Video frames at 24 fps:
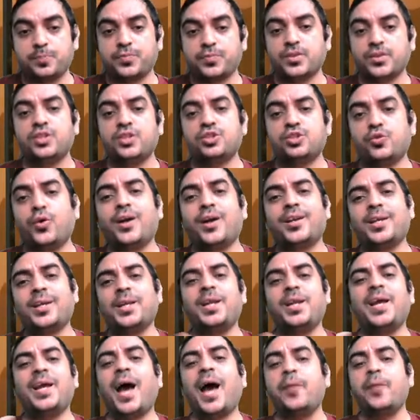So what
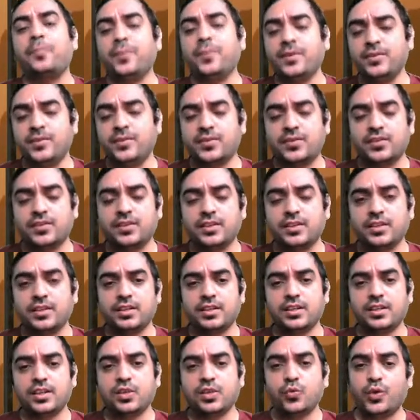really happens?
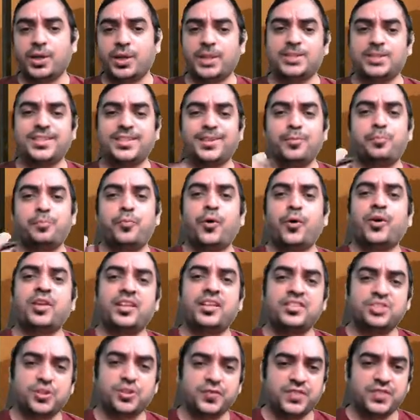What is the
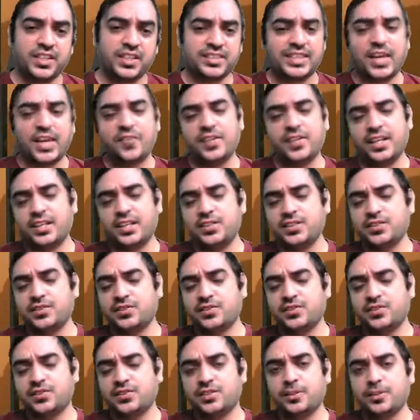importance of these
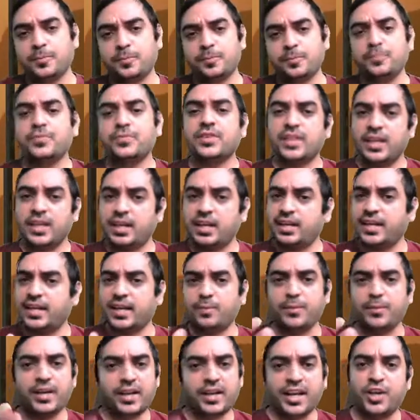averages? Let
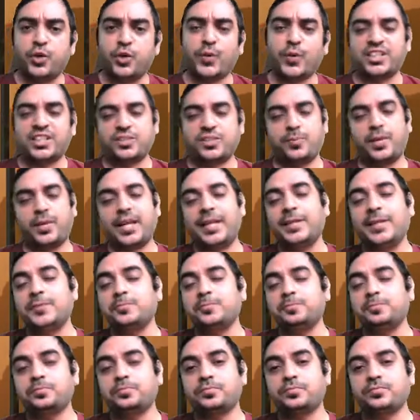me try to explain.
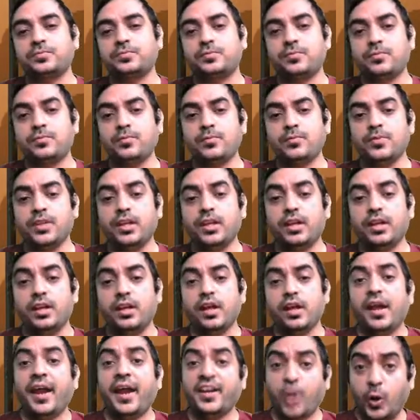
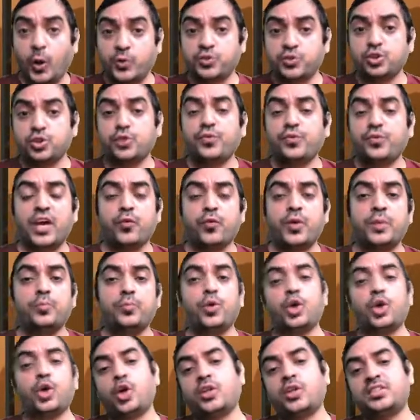And also we have one
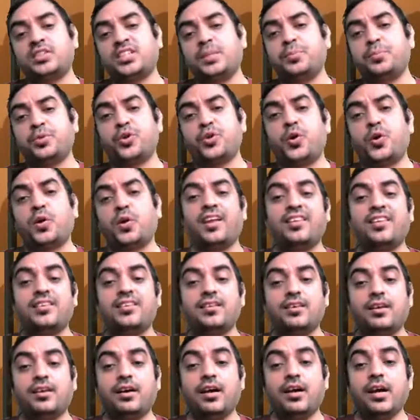more concept called as
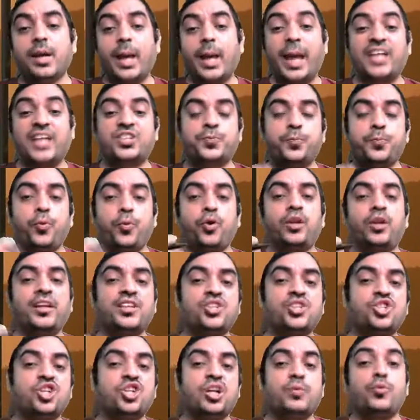
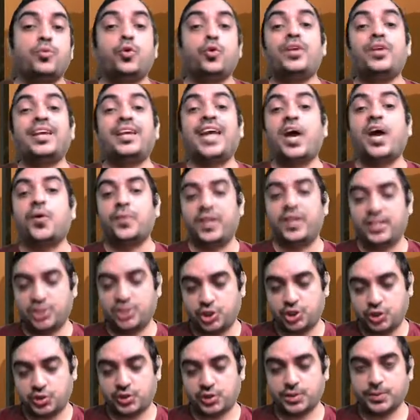exponential moving
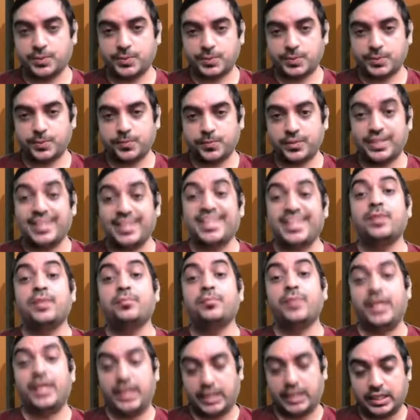average,
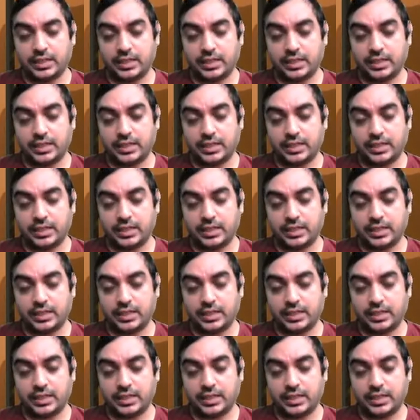EMA.